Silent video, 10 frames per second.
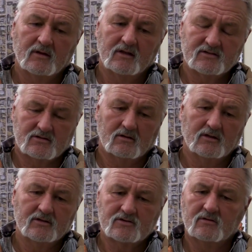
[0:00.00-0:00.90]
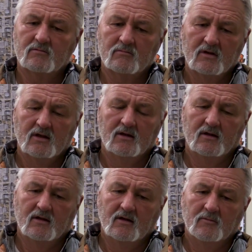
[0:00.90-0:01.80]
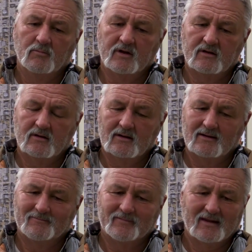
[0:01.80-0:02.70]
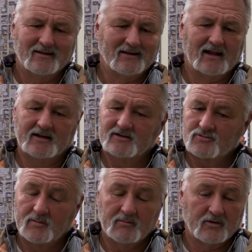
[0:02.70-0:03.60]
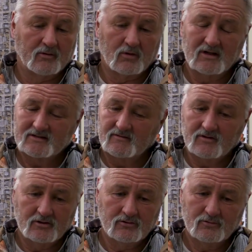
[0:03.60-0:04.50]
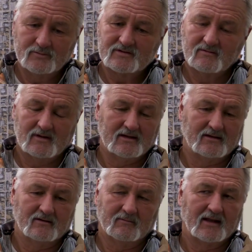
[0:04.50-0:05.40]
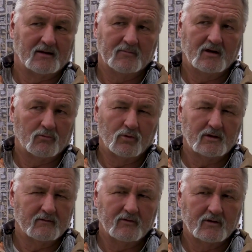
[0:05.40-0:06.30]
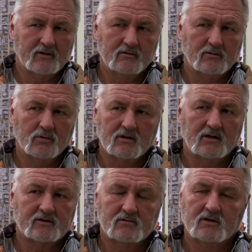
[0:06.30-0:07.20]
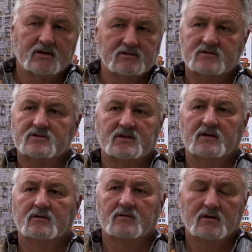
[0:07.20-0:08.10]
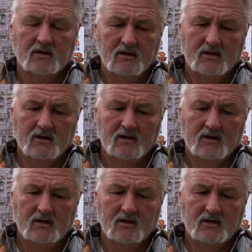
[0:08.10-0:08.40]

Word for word: installation, but I just remember there were lots of tubes, and I'm not really very good with electronics and sound,